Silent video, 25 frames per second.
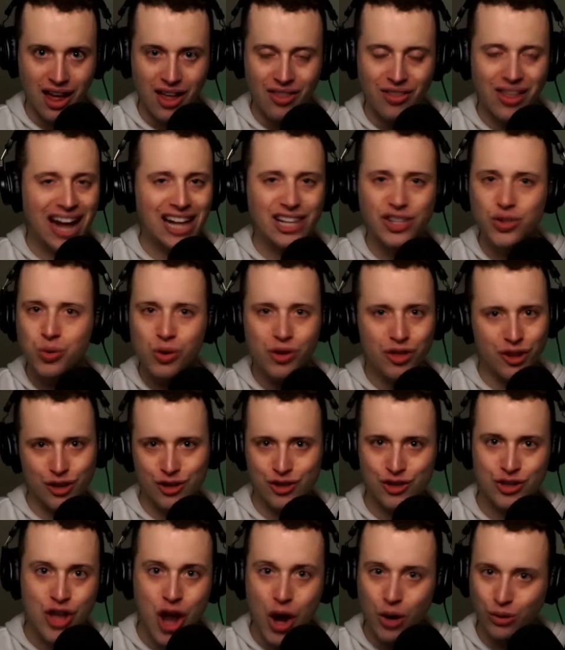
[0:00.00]
That's where
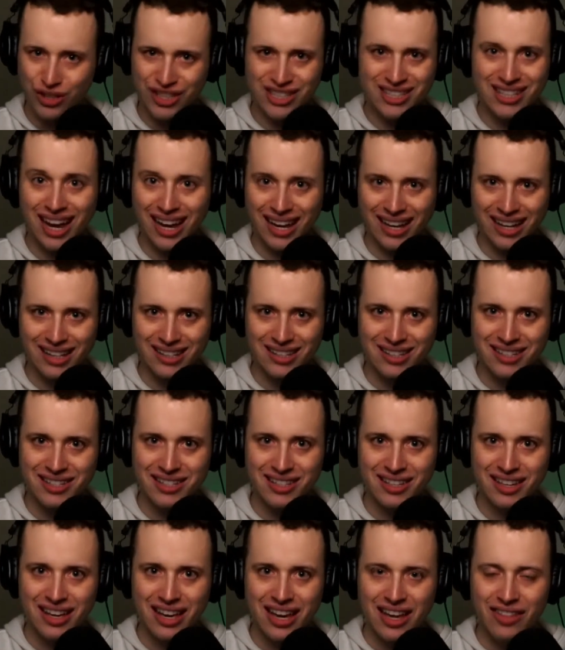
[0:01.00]
there's no
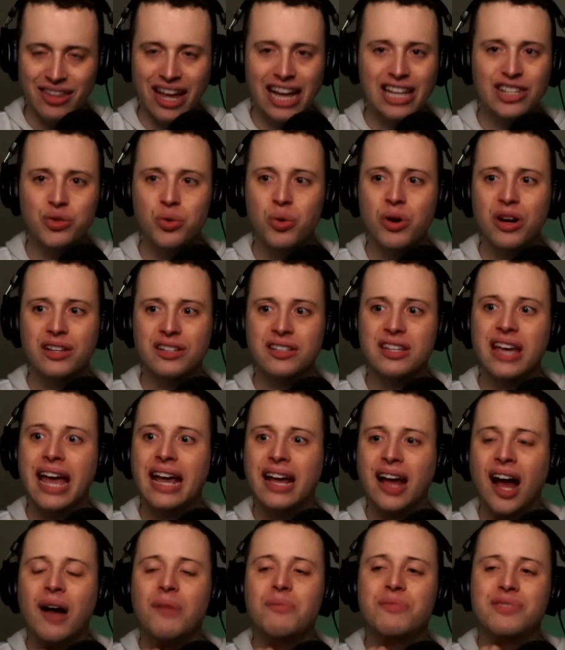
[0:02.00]
science. That's where
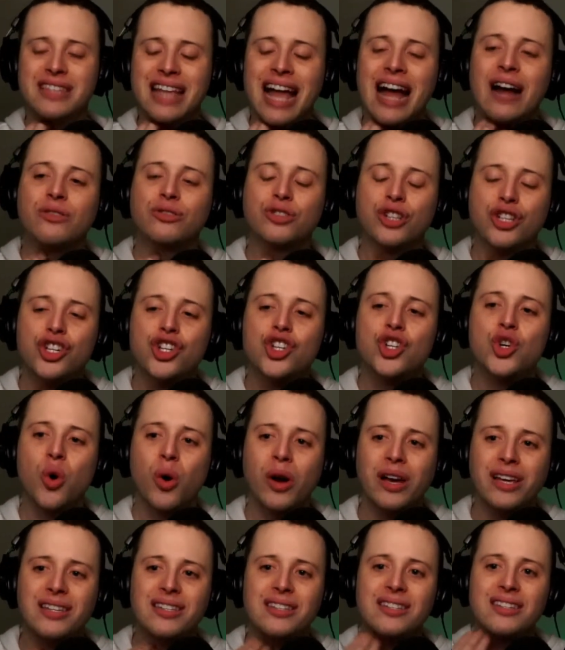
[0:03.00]
it comes down to
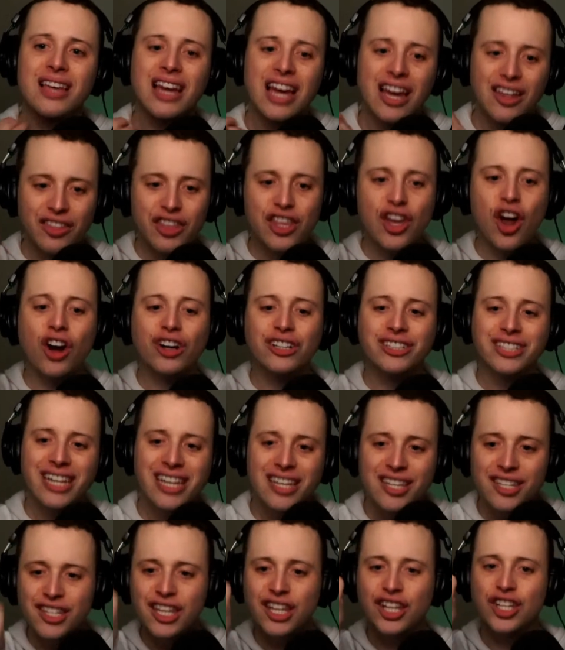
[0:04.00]
choice, the
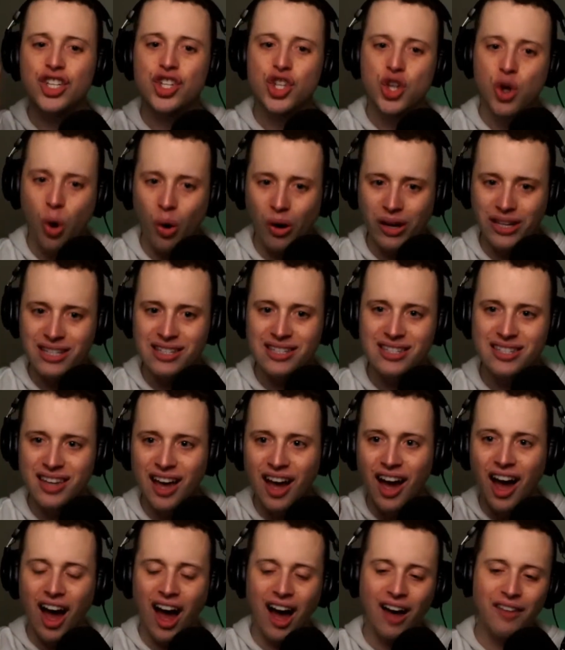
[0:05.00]
artistic choice
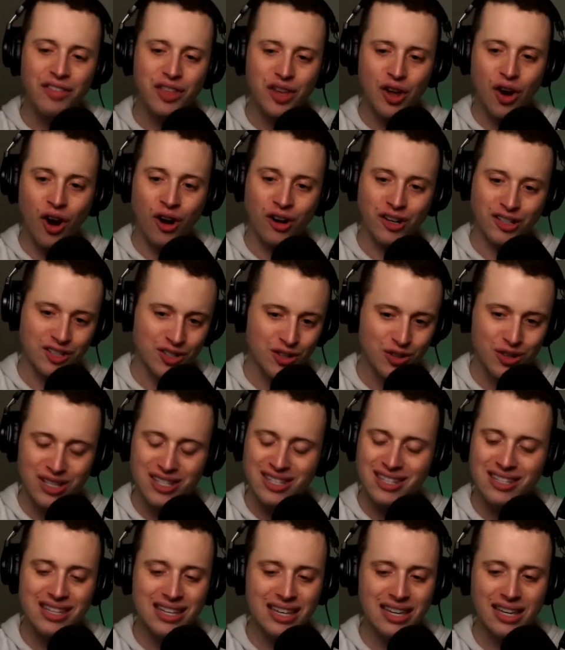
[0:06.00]
of the artist. And you can
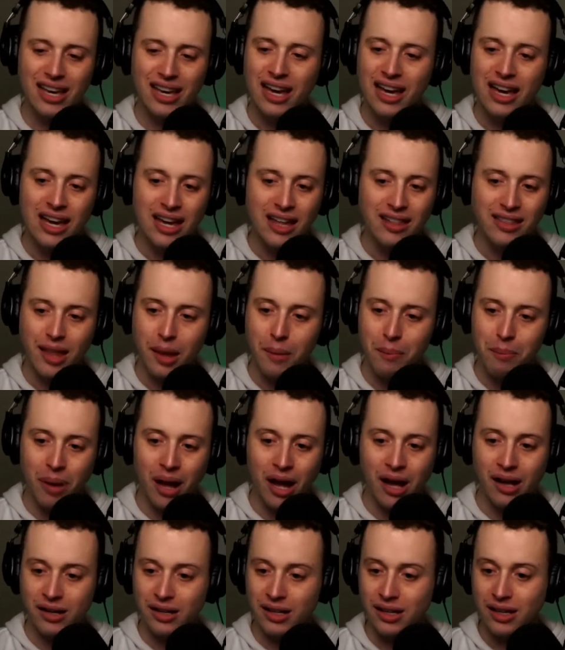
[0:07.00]
see that
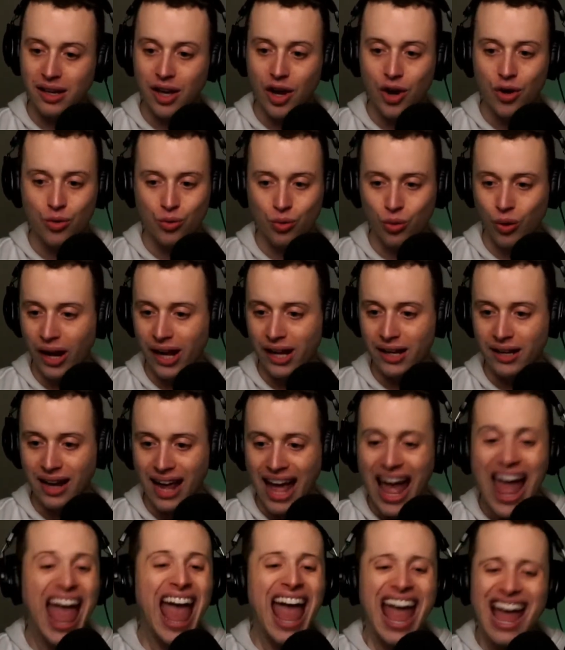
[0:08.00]
Bonnie Raitt,
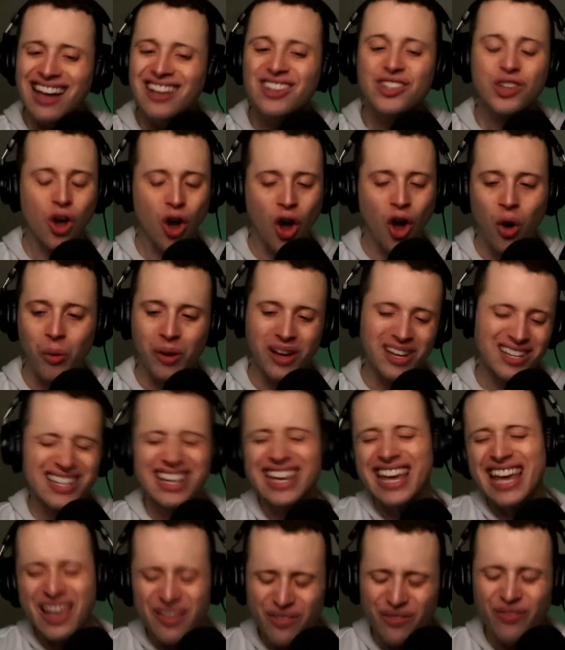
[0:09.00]
as always,
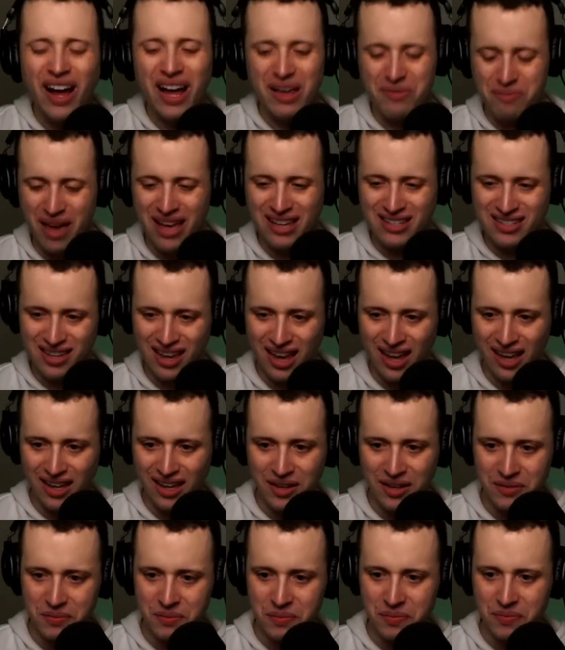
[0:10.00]
if I may
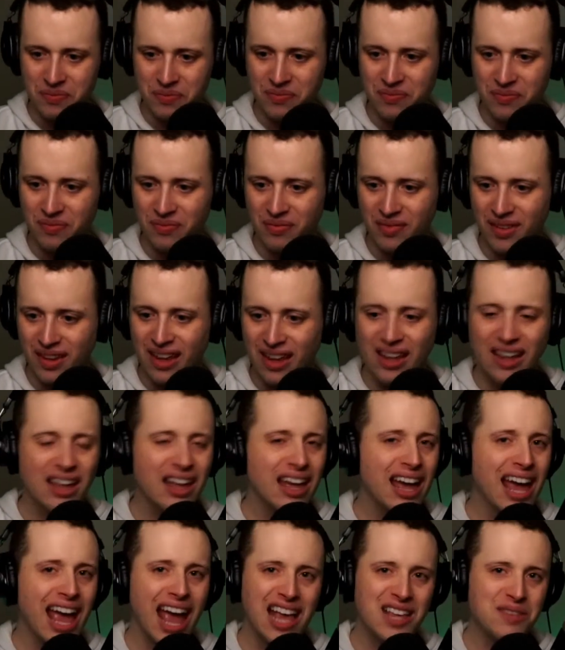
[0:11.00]
say,
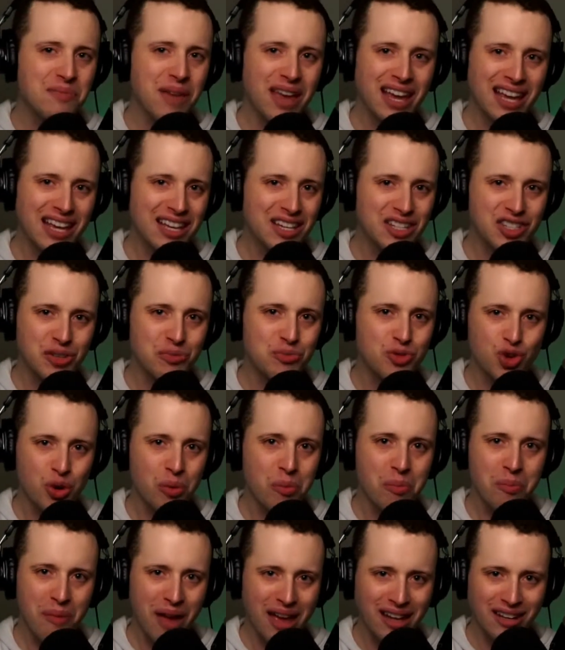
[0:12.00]
is making some
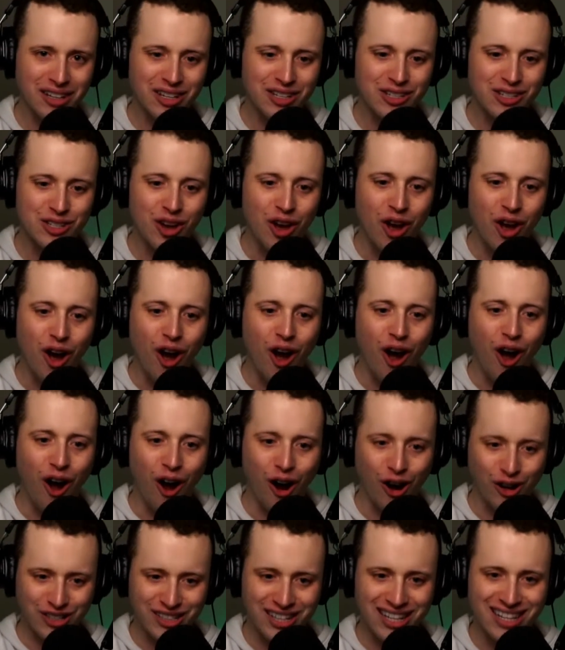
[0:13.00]
tremendous
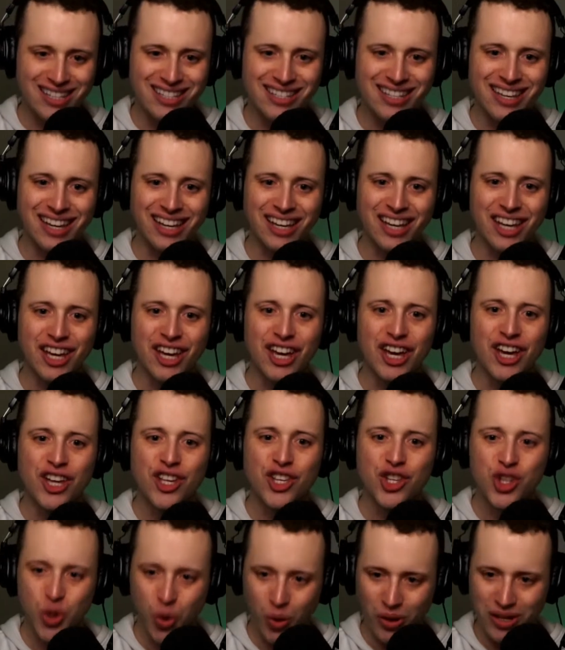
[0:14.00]
artistic
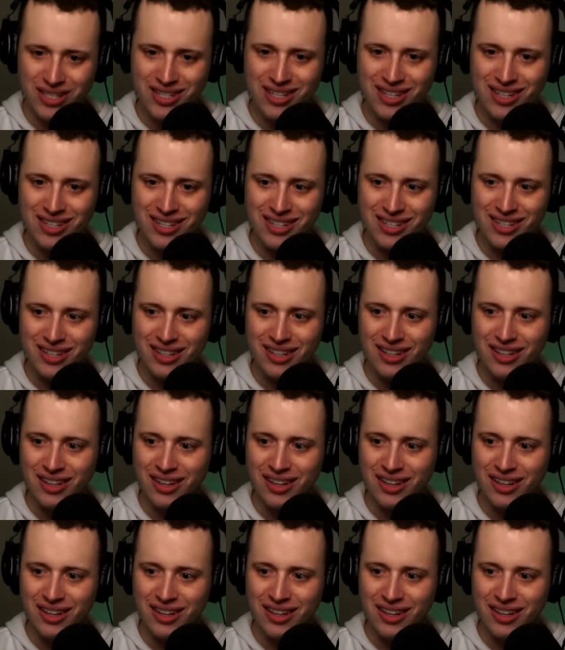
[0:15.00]
choices.